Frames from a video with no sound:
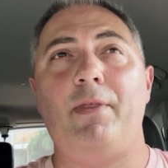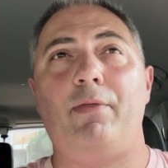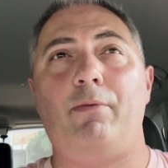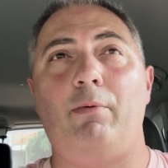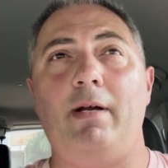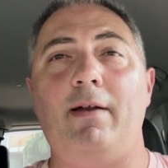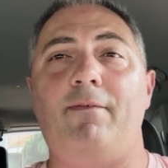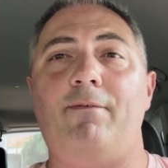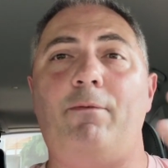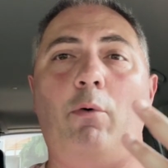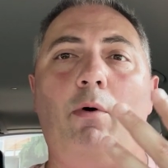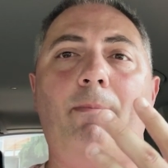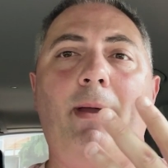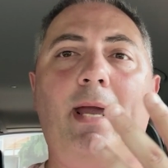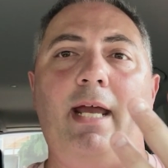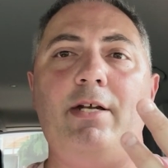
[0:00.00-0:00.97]
to
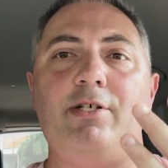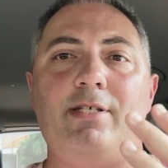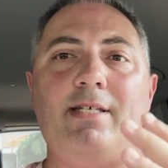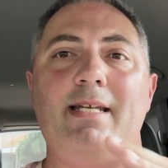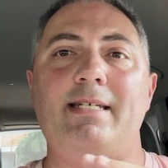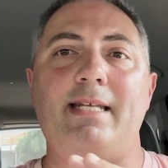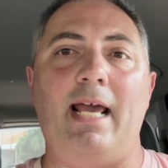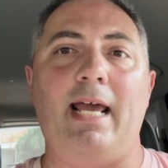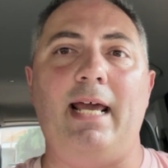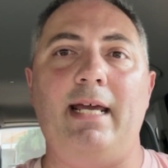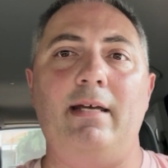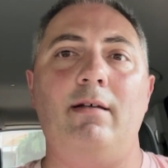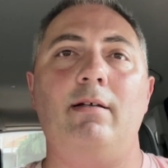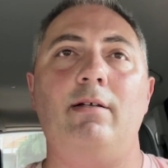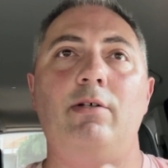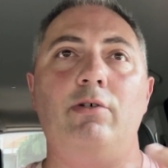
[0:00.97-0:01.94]
4 pages a
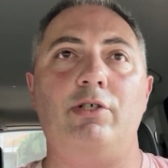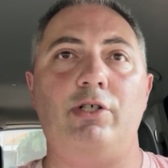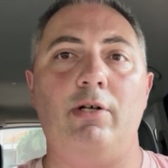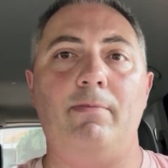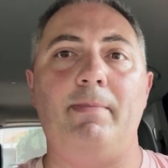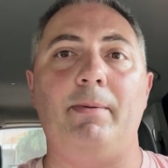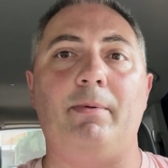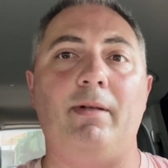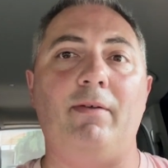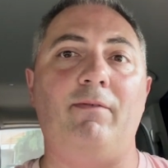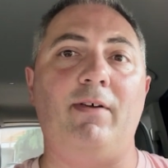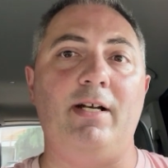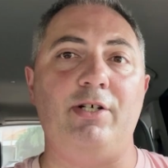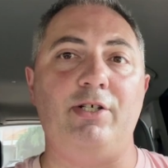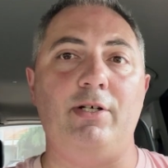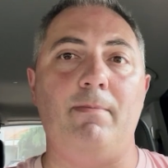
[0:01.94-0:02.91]
day, you should be able to
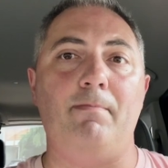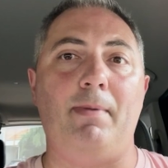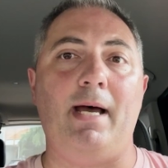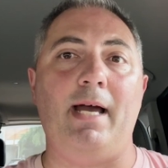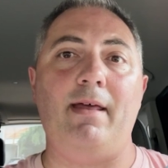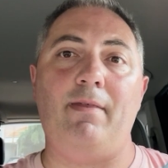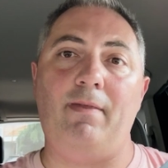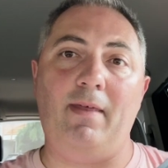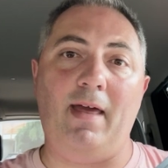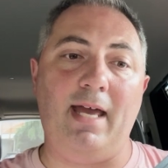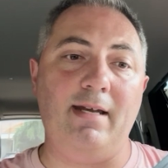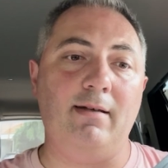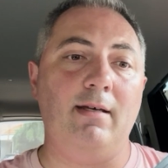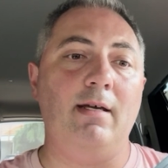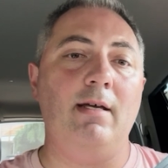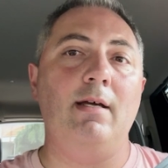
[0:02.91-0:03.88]
finish it by
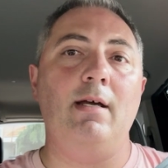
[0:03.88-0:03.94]
then.